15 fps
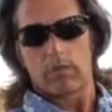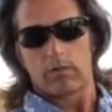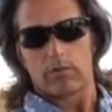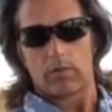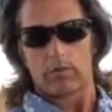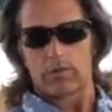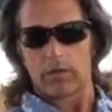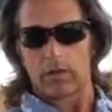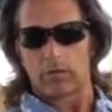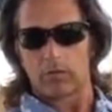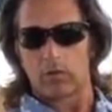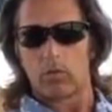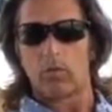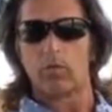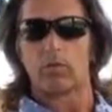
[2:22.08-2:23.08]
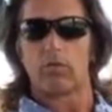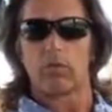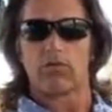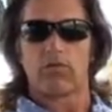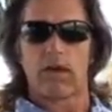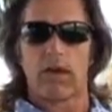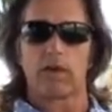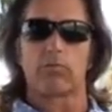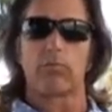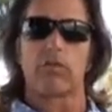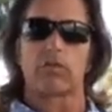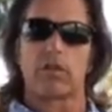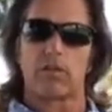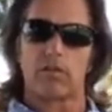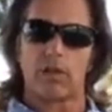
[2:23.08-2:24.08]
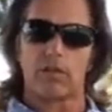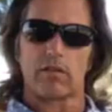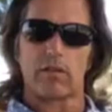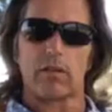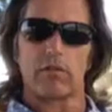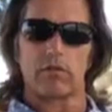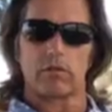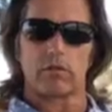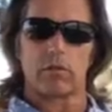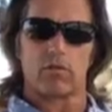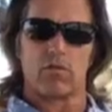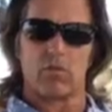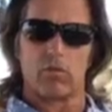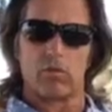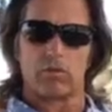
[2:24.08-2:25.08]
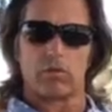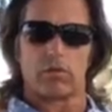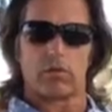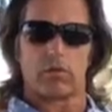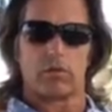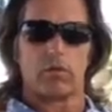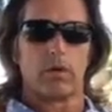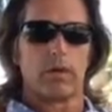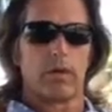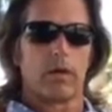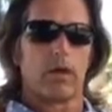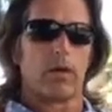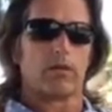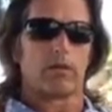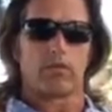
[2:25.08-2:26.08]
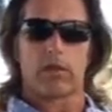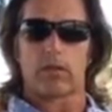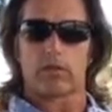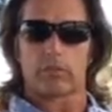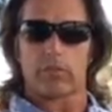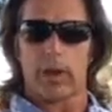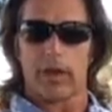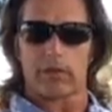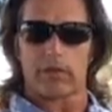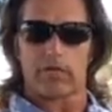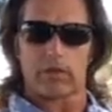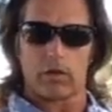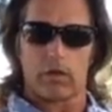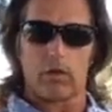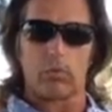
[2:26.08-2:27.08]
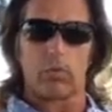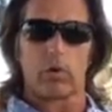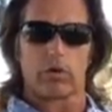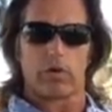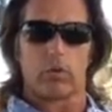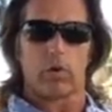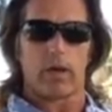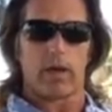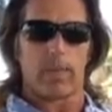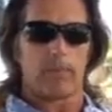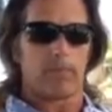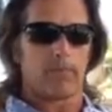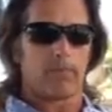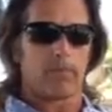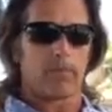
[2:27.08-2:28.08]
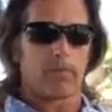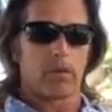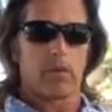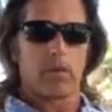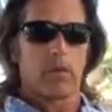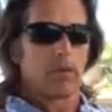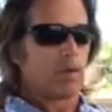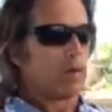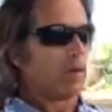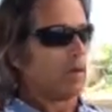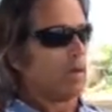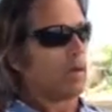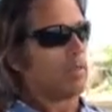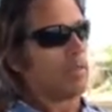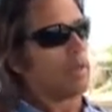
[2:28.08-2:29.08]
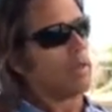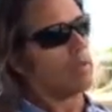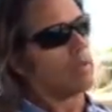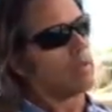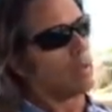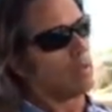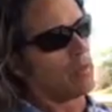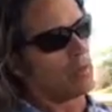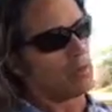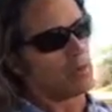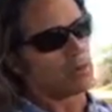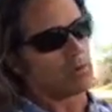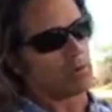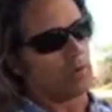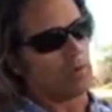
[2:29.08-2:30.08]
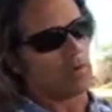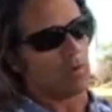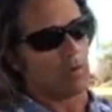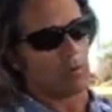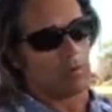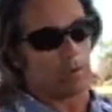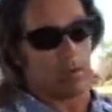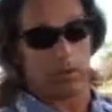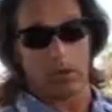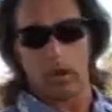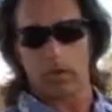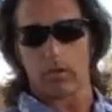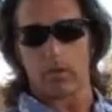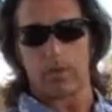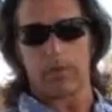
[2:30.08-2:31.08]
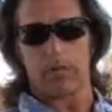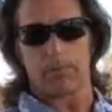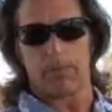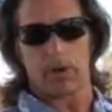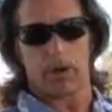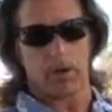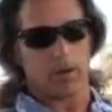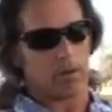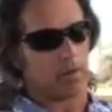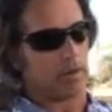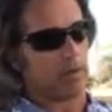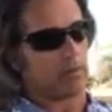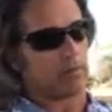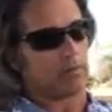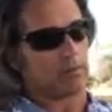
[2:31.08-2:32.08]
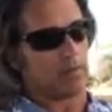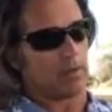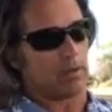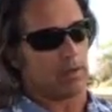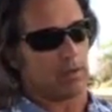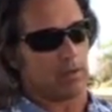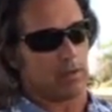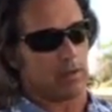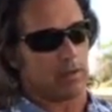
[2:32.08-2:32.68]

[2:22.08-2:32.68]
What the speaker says: So it sounds cool when you do it fast, but it takes a little to do. Just have to practice slow and work your way up. And then the other intro, or the other lead part, is the